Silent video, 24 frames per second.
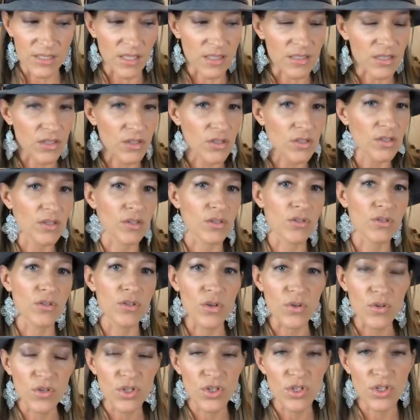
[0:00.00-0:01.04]
Doesn't there's
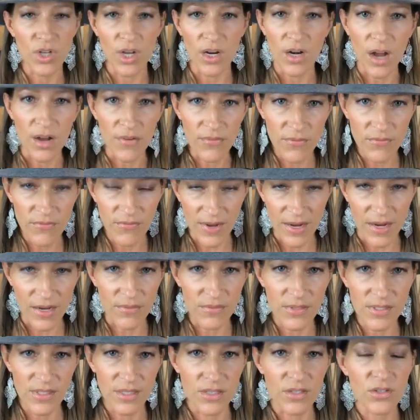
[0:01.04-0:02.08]
no shutoff
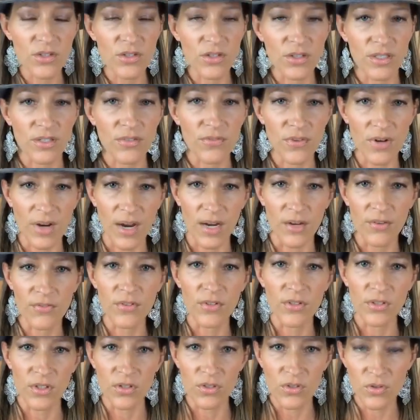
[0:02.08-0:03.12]
valve essentially for high
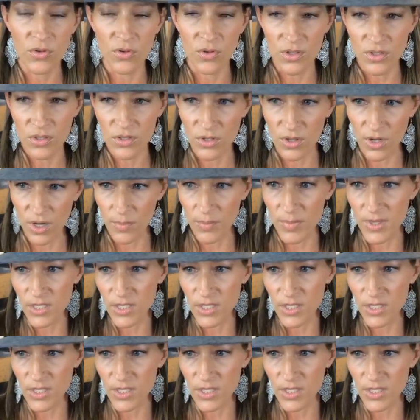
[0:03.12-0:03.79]
fructose corn syrup,